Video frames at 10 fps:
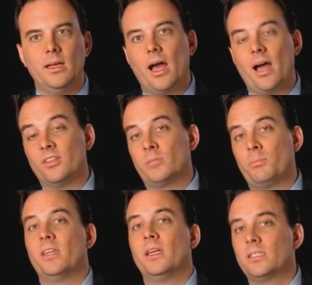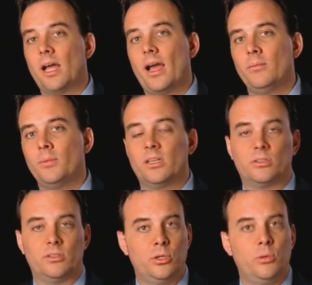On the spending side, because
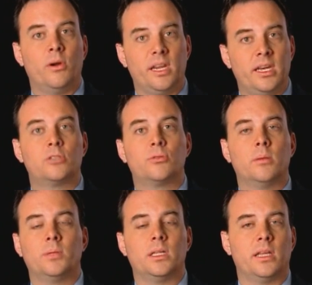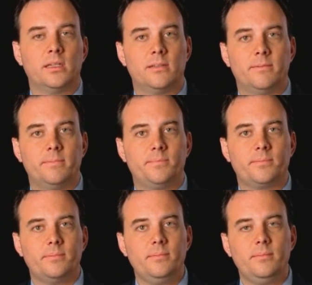the two are inextricably linked,
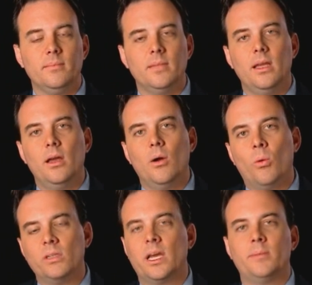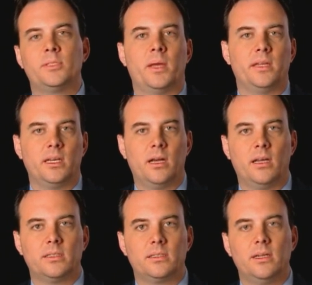one-time spending
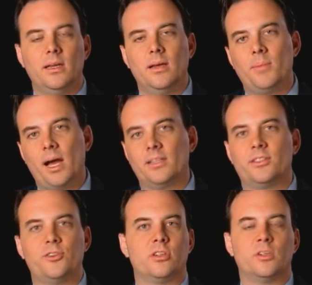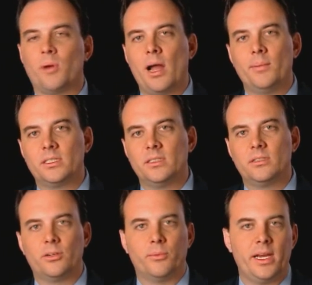cuts, politicians' promises
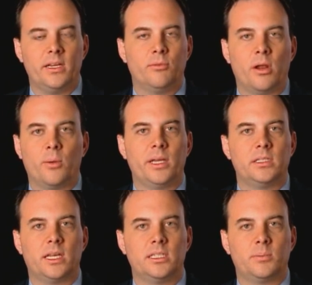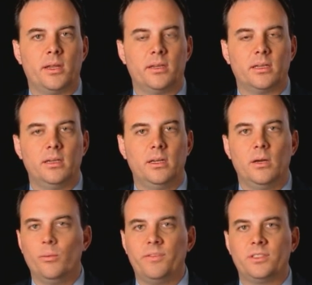to rein in runaway state spending,
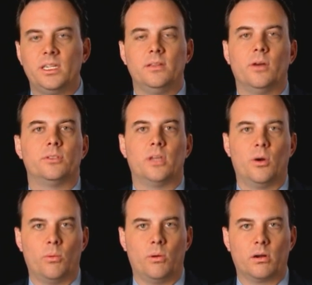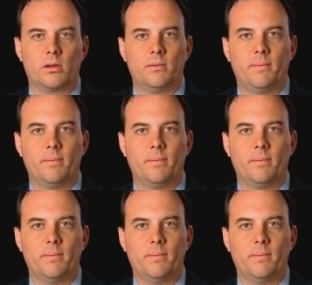we've seen those don't work.